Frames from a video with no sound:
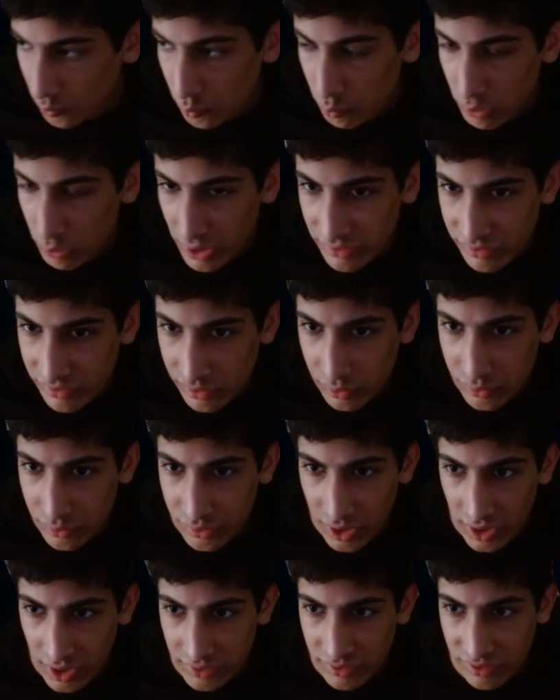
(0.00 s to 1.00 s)
Once you're
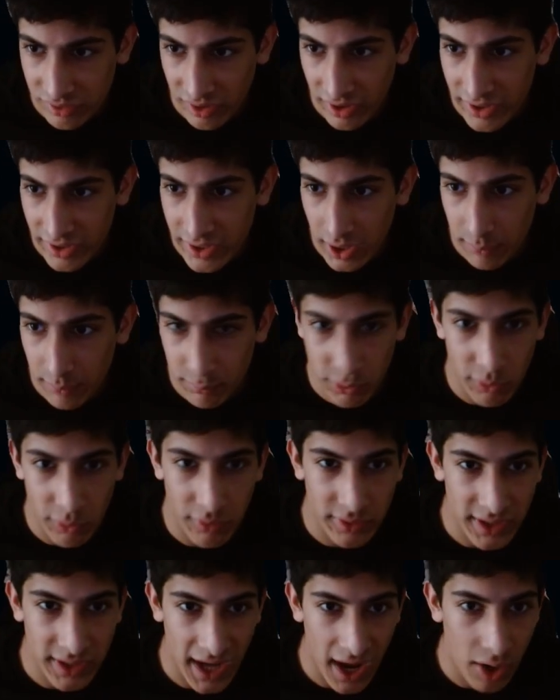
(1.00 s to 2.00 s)
done setting up your
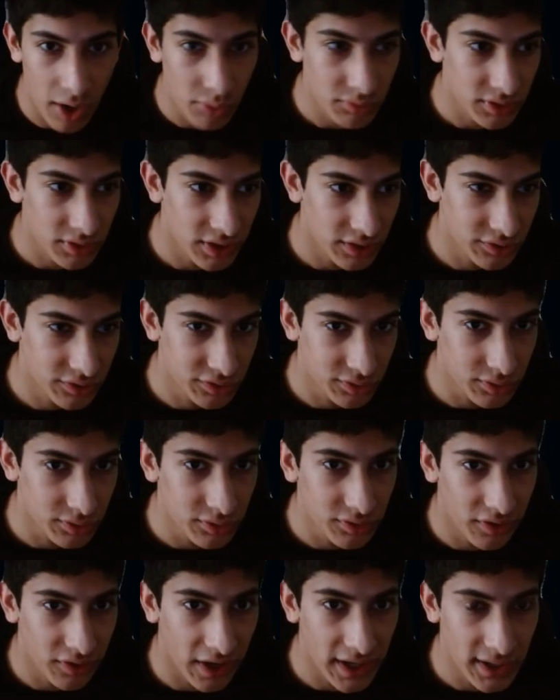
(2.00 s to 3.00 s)
account, it
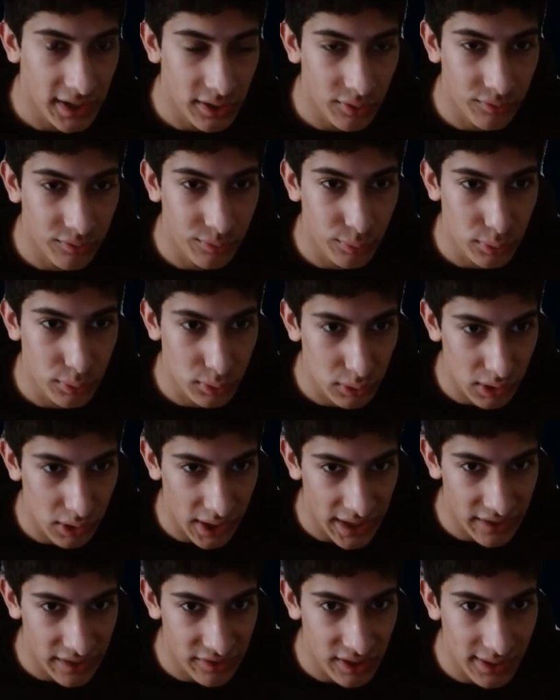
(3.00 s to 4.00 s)
should take you to a
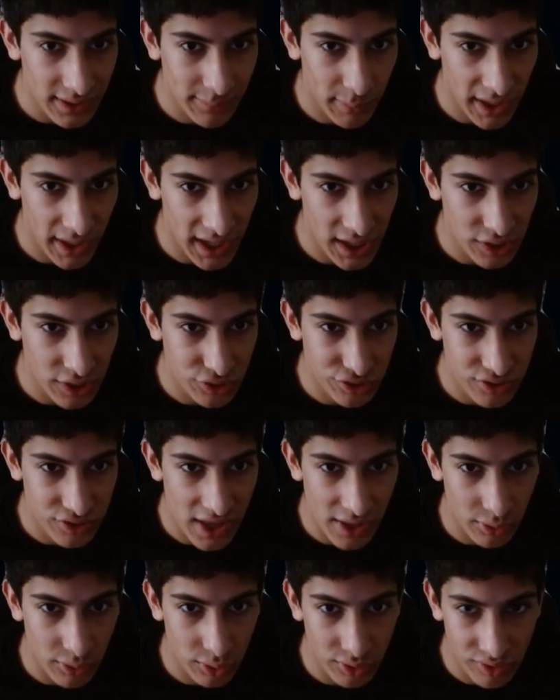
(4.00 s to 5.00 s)
landing page
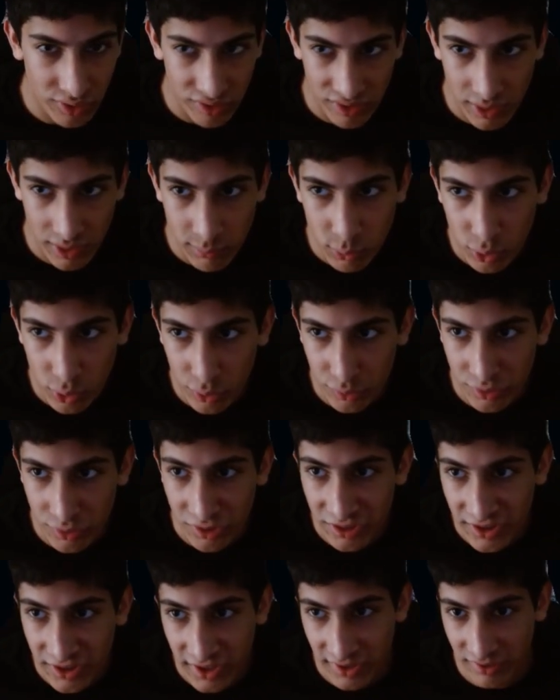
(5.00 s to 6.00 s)
that looks similar to
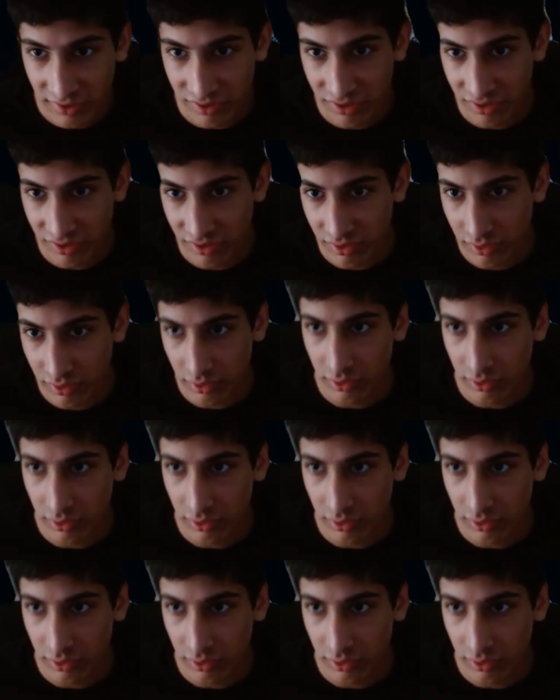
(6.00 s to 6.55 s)
this.